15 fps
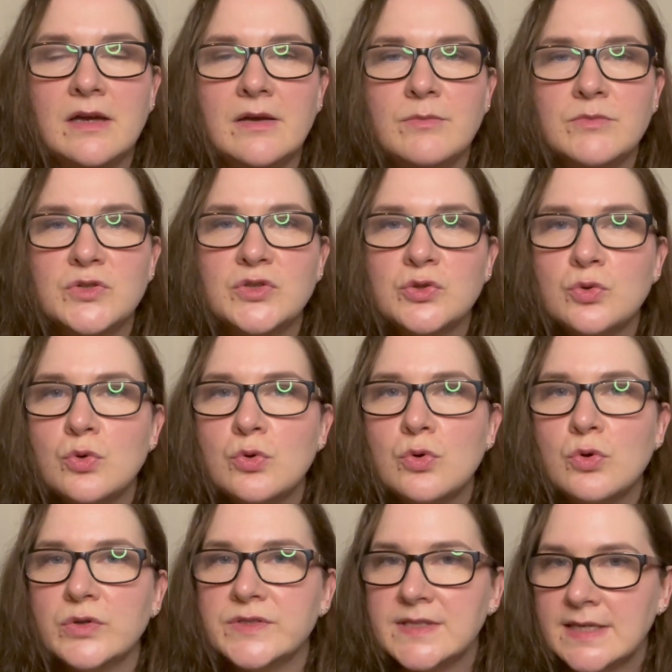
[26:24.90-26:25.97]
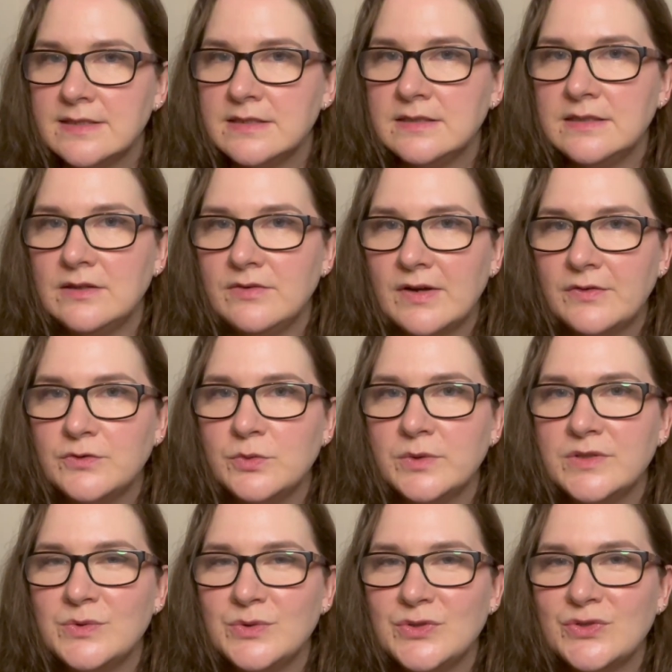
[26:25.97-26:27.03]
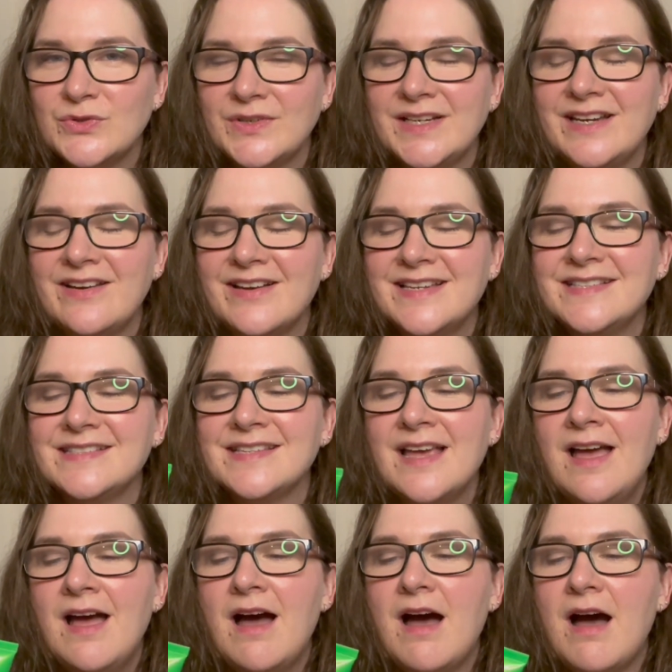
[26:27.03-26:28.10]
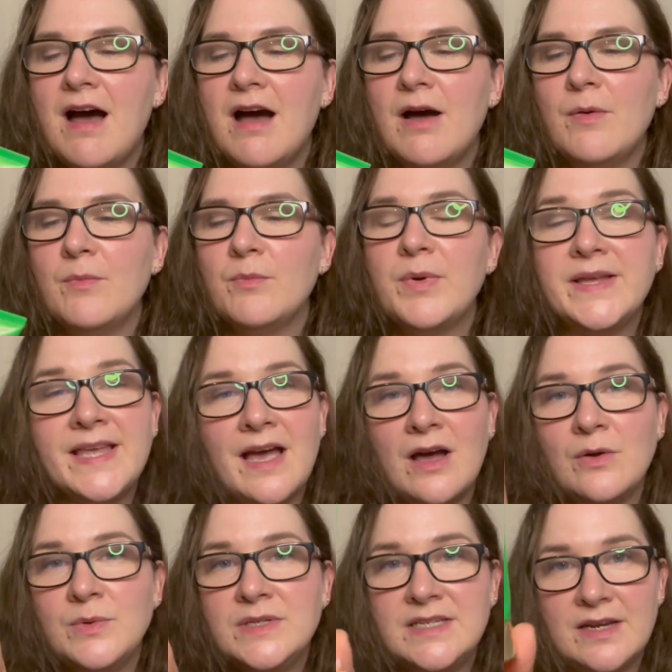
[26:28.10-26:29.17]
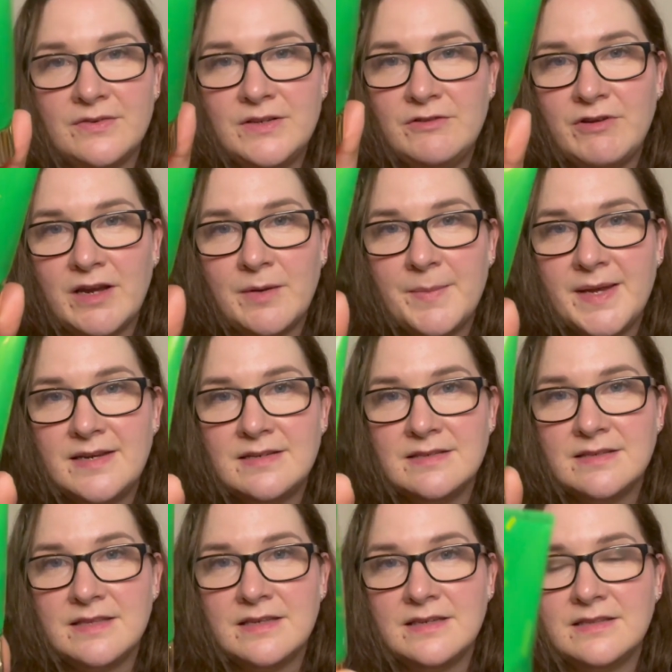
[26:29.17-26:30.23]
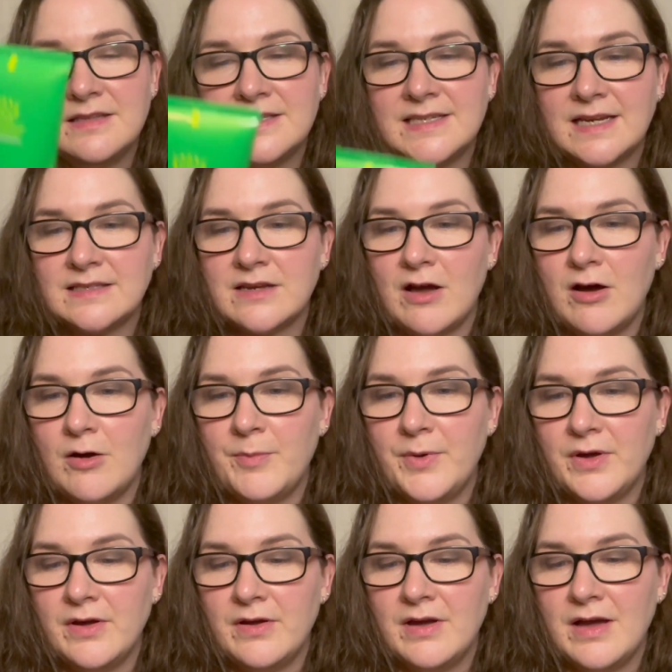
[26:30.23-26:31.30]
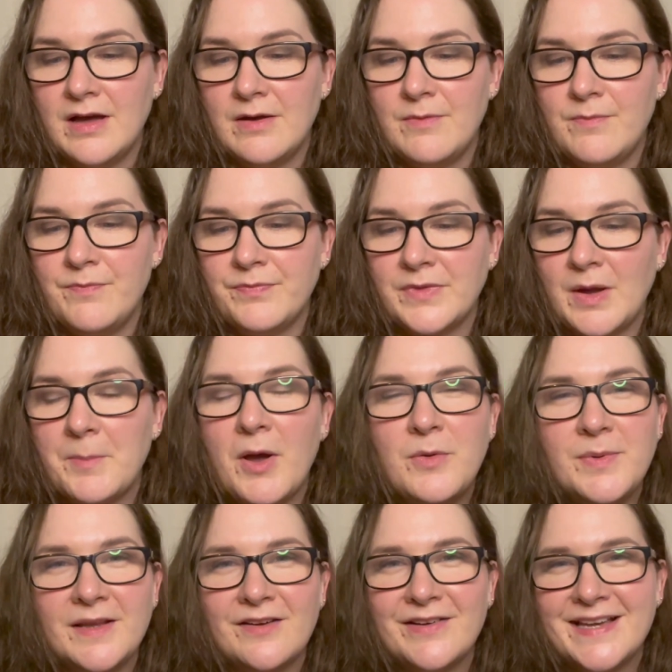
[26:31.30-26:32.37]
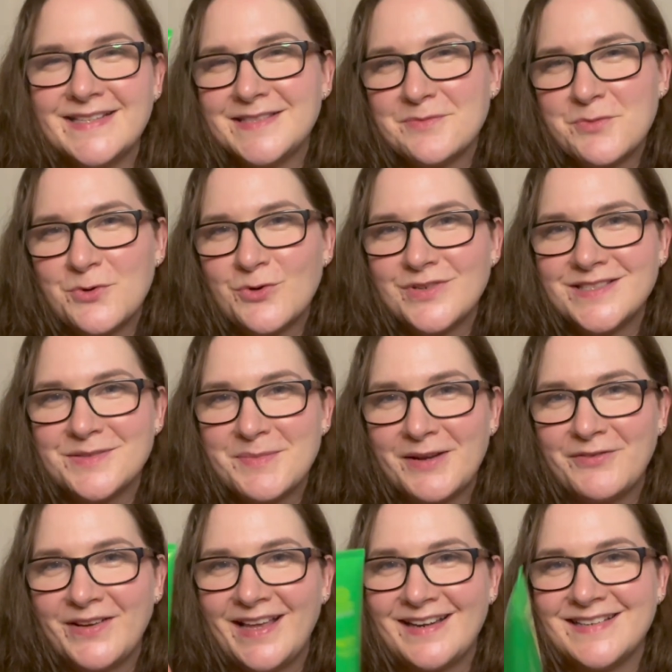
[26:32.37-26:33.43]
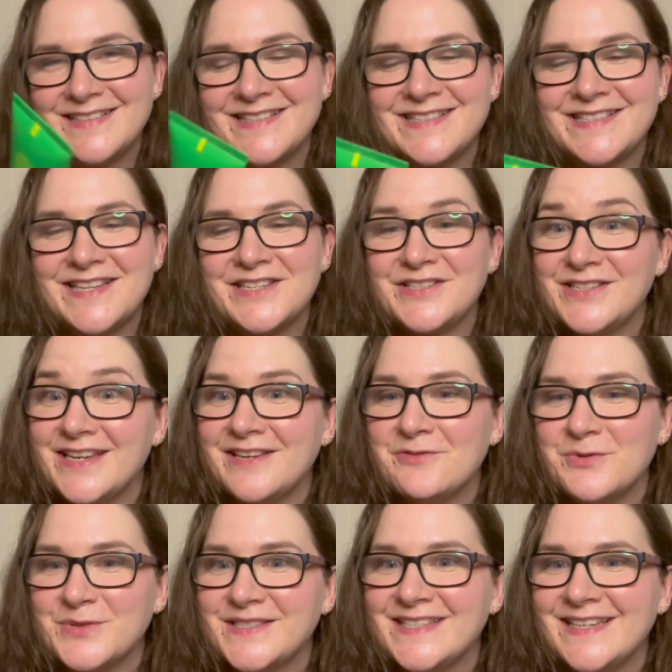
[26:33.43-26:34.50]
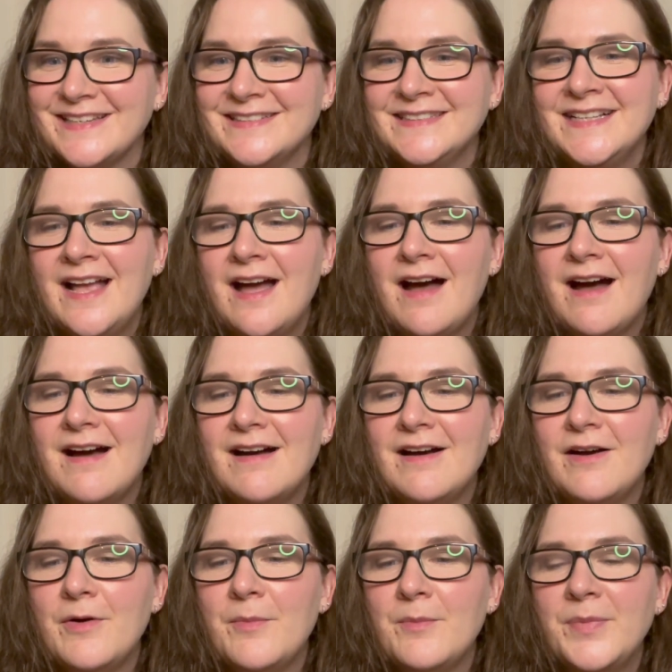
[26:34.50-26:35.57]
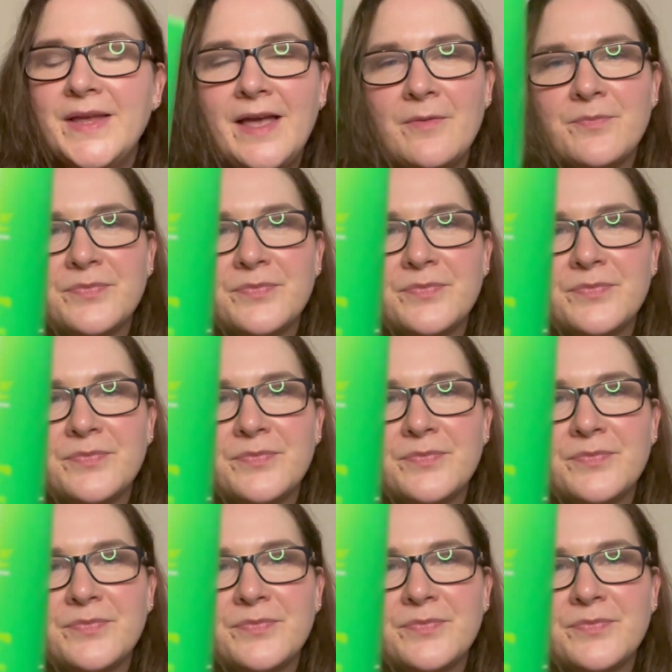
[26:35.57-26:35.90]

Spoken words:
sore sensitive afterwards, which was really nice. But yeah, I would definitely recommend the Tata Harper. I'm hoping I'll get some more in some advent calendars this year, we'll see. But yeah,